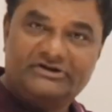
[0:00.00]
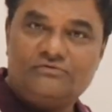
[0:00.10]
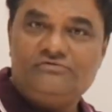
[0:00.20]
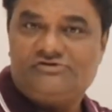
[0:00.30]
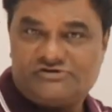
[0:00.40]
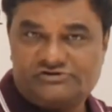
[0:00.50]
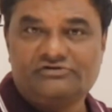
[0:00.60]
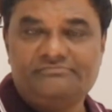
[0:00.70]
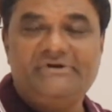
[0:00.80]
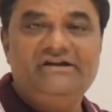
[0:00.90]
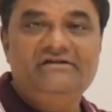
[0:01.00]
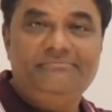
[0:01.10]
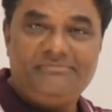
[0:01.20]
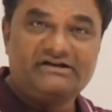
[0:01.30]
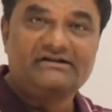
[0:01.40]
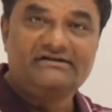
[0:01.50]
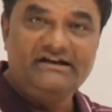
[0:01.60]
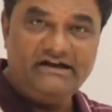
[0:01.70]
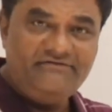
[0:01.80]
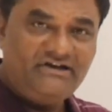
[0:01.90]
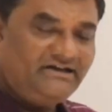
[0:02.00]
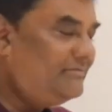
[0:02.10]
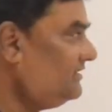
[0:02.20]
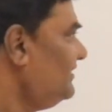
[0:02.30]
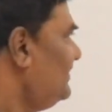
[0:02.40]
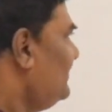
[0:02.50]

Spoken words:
menu should be repeatedly available.